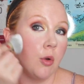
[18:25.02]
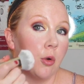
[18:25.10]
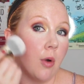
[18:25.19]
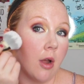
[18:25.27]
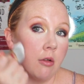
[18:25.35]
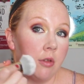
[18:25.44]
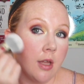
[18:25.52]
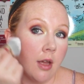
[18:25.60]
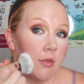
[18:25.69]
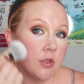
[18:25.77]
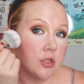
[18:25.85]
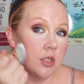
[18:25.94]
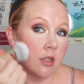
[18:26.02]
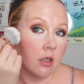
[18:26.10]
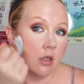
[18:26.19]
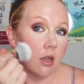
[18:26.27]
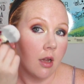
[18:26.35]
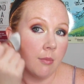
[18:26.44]
directly on the cheek.
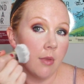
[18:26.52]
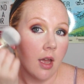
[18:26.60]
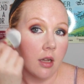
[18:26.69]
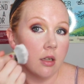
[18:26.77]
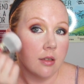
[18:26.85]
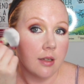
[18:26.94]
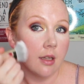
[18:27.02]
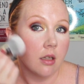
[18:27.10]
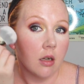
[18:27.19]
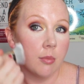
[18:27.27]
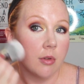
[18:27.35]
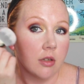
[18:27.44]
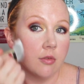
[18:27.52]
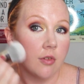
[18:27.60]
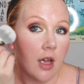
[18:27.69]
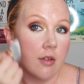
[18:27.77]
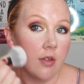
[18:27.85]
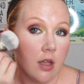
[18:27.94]
I'm not gonna take it up on the
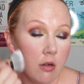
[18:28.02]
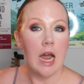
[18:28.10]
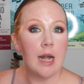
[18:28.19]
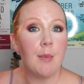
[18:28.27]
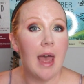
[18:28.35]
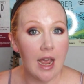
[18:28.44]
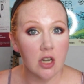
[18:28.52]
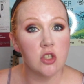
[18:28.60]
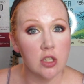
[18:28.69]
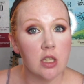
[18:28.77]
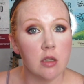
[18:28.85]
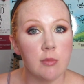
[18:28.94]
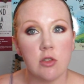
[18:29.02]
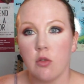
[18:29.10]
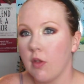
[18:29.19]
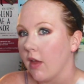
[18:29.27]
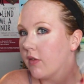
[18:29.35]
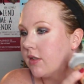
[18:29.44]
5 head. I'm actually gonna do
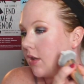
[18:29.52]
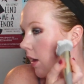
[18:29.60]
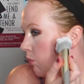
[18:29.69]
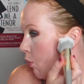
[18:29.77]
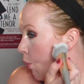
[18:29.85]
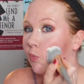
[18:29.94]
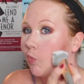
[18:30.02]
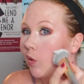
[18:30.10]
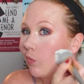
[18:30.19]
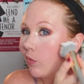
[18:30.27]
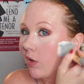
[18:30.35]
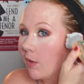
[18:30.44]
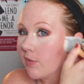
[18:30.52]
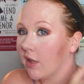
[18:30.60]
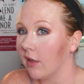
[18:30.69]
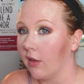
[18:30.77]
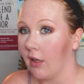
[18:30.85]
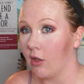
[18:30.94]
that this time. Multiple times
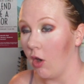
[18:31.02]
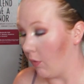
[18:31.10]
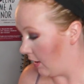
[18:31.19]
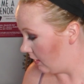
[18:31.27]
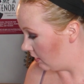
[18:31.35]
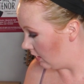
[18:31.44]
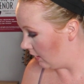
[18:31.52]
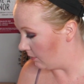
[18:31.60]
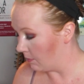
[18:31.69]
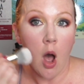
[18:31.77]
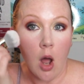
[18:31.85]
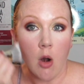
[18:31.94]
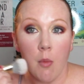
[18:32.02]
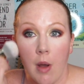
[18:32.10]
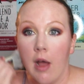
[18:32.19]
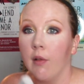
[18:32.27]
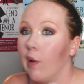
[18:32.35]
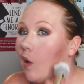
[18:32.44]
I like go on
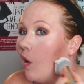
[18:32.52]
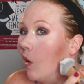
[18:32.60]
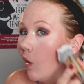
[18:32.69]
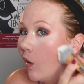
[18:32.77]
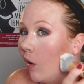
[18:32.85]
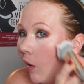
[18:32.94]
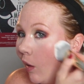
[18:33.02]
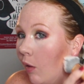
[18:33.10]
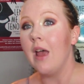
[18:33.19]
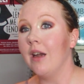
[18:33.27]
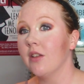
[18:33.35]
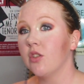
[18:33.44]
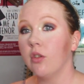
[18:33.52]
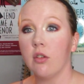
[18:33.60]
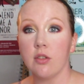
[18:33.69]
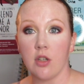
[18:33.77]
autopilot, and it is a little